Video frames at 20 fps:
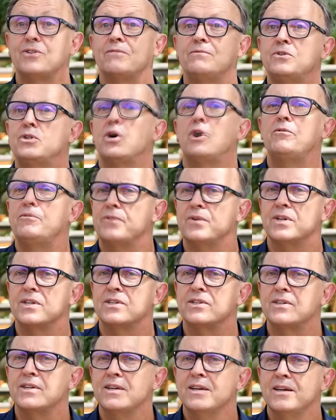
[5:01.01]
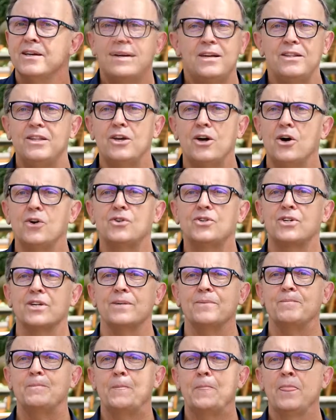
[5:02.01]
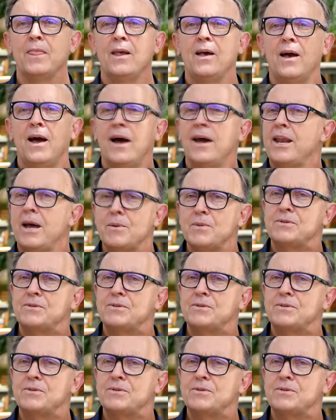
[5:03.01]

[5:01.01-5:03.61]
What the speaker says: of dolphins in the ocean. And I was